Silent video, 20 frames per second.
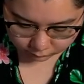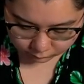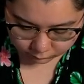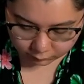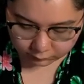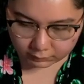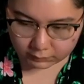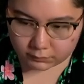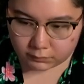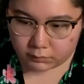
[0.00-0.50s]

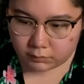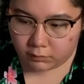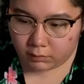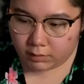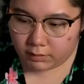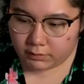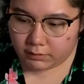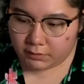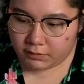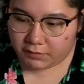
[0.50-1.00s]
it's so
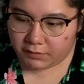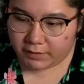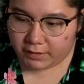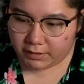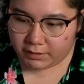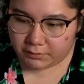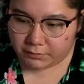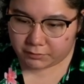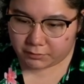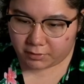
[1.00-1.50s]
hard to think
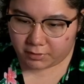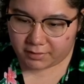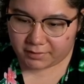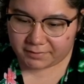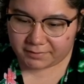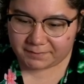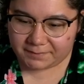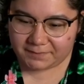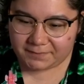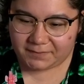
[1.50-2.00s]
and draw
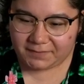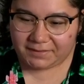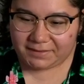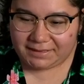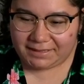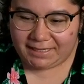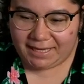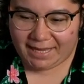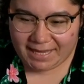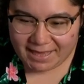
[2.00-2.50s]

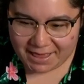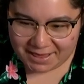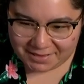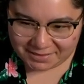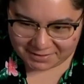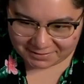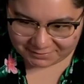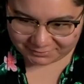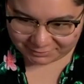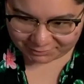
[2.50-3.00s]
and
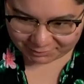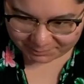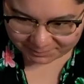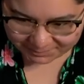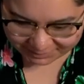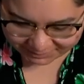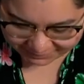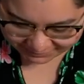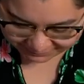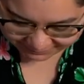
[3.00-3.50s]
then speak.